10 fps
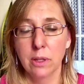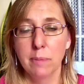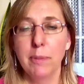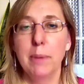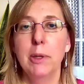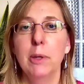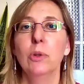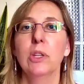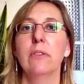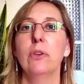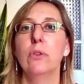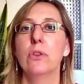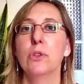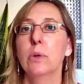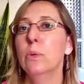Maybe it will give you the
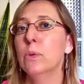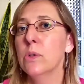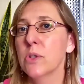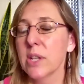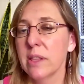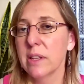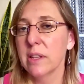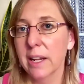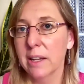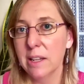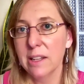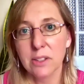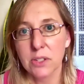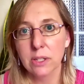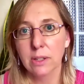tools and the
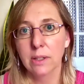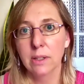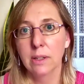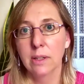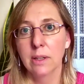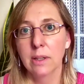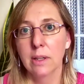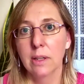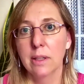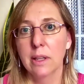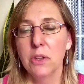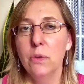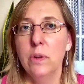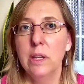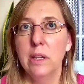techniques that you
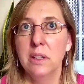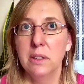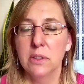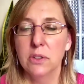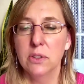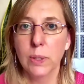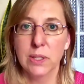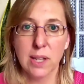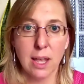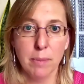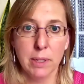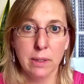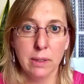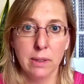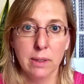need to examine
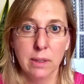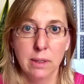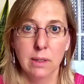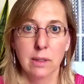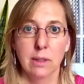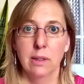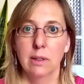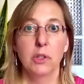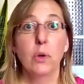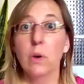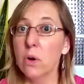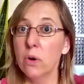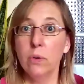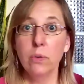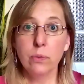your
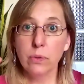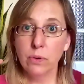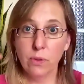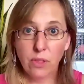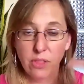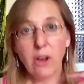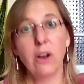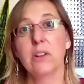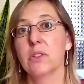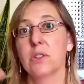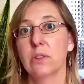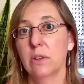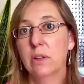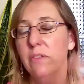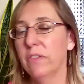own thoughts
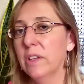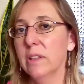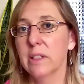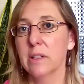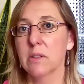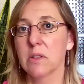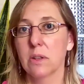and feelings.